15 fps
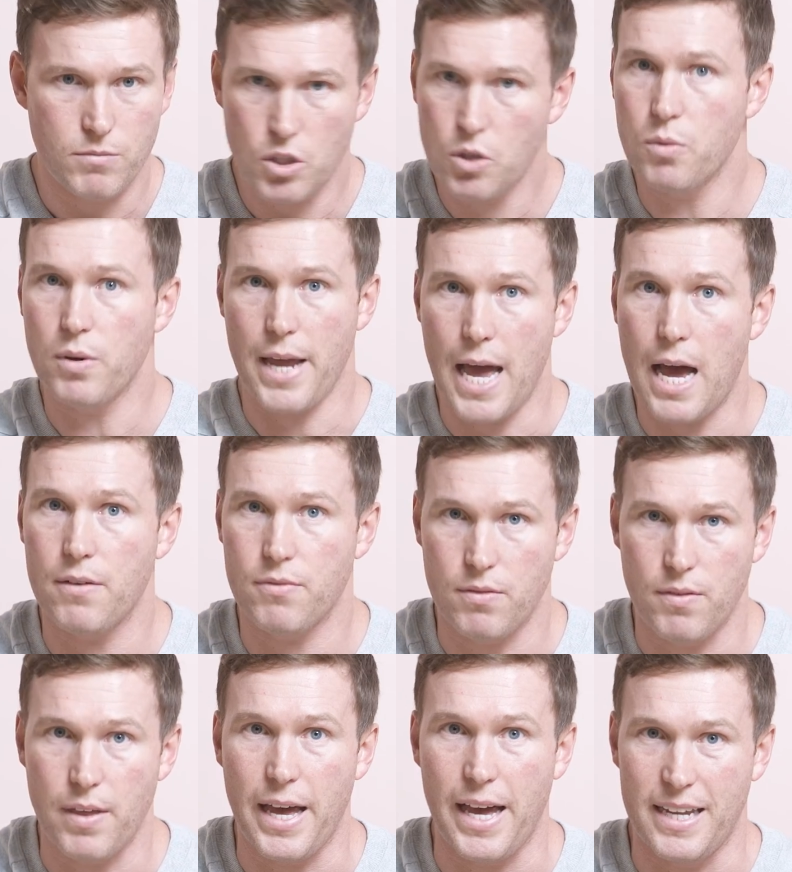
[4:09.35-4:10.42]
2.5
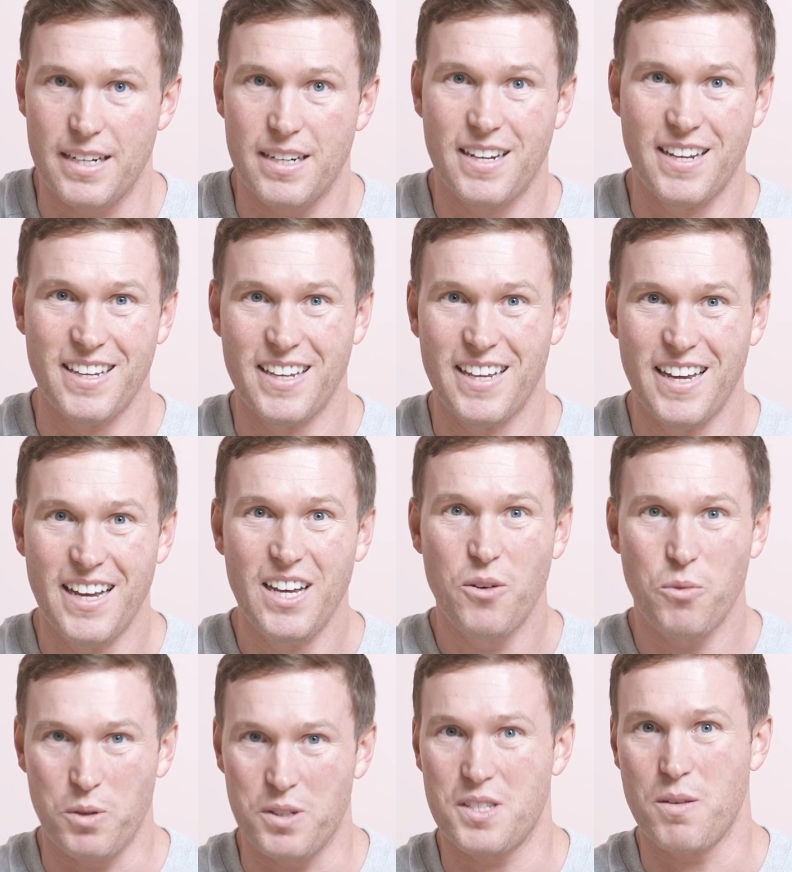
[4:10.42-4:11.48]
of that
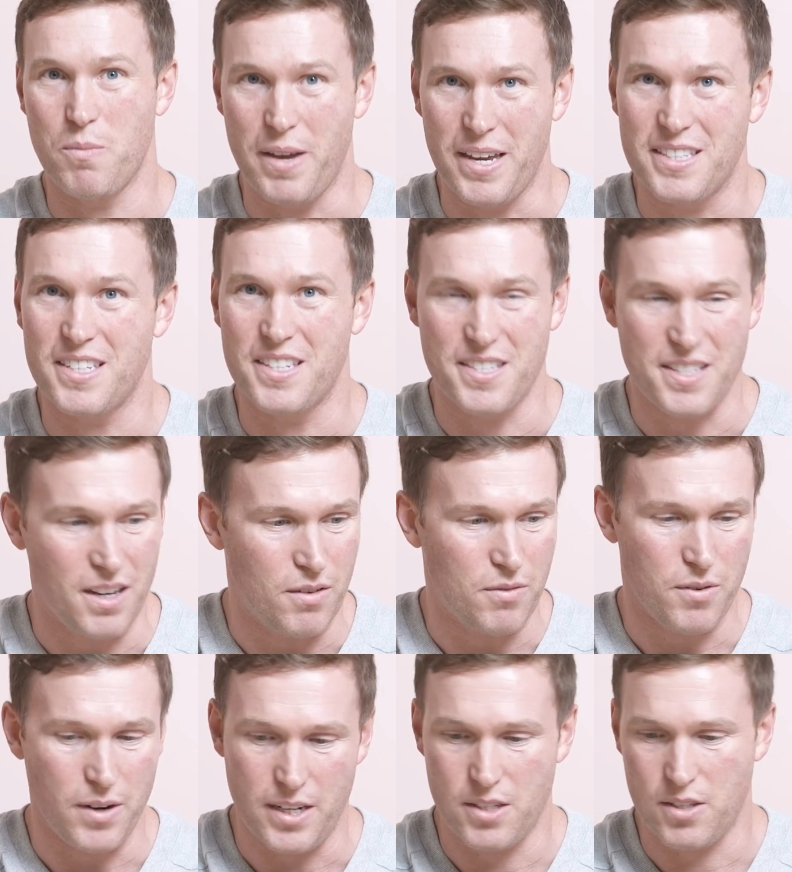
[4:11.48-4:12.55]
was the base
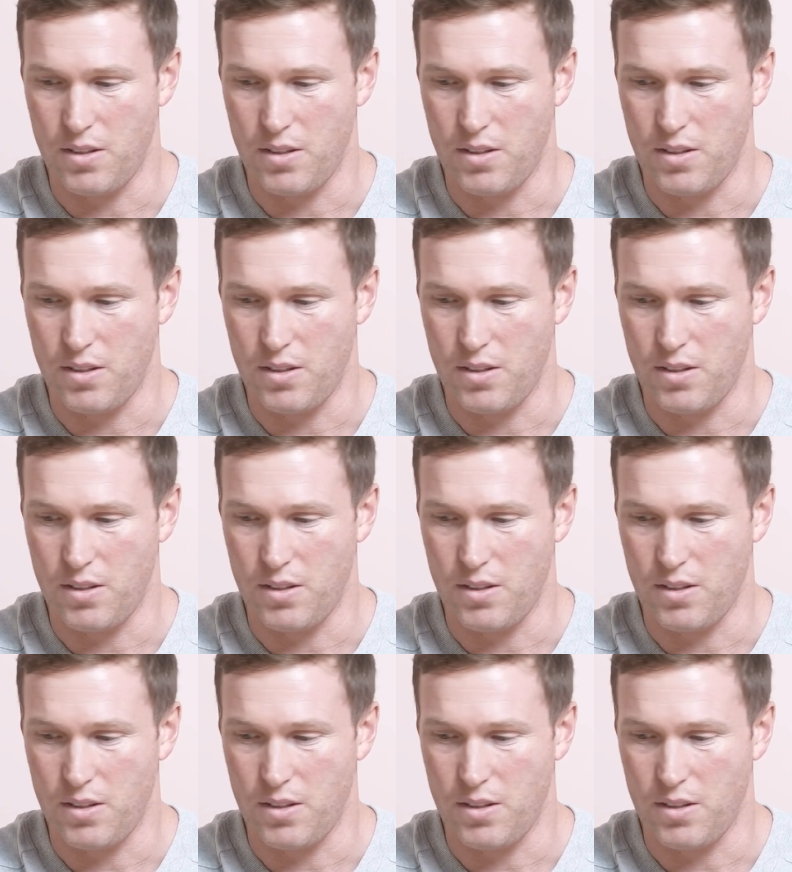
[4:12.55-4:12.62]
itself, right?